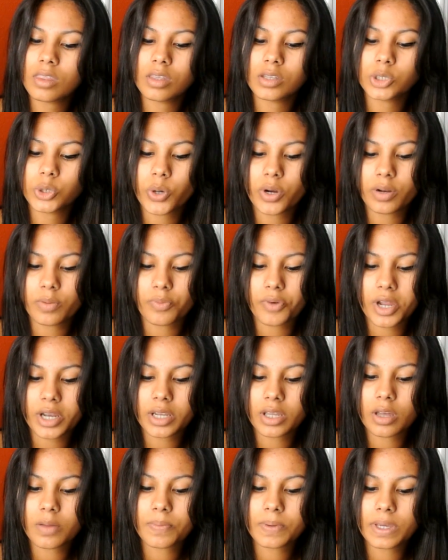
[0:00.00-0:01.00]
Jordan
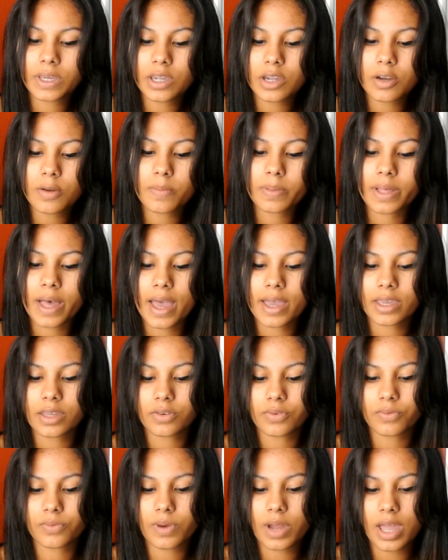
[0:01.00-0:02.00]
branding up here, black
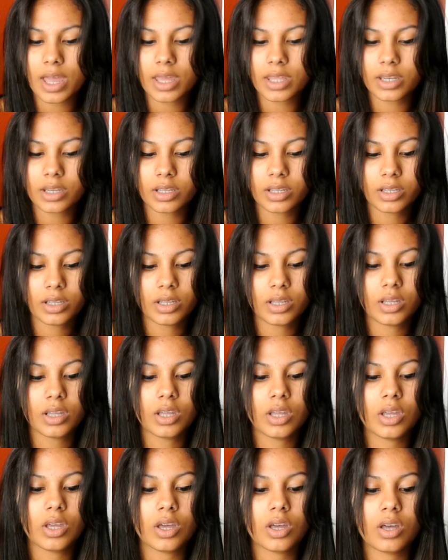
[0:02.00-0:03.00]
and red.
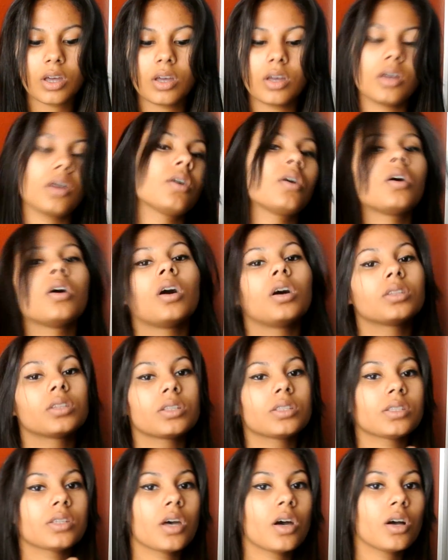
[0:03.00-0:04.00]
On
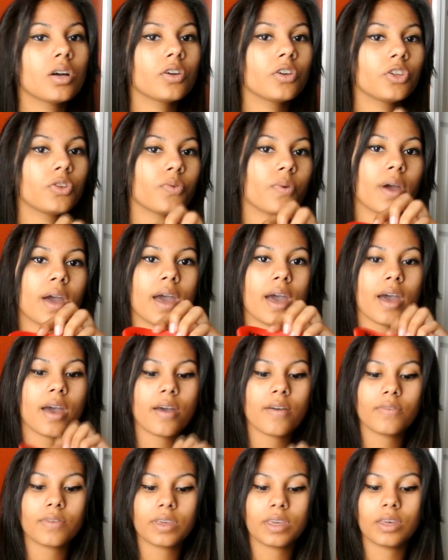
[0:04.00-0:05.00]
the tongue, you
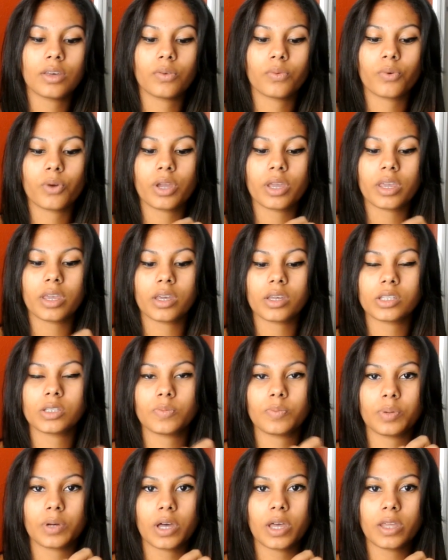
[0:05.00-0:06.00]
have Kilroy Kicks
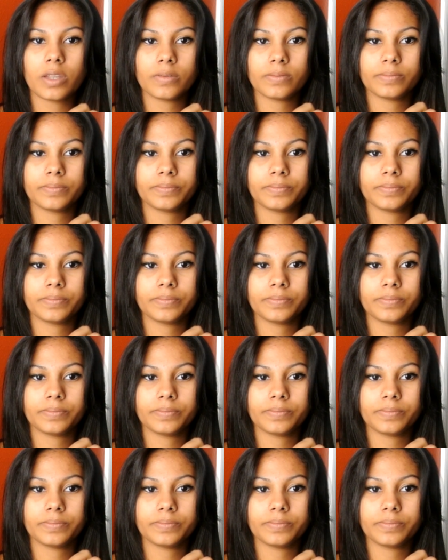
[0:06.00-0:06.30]
Butt.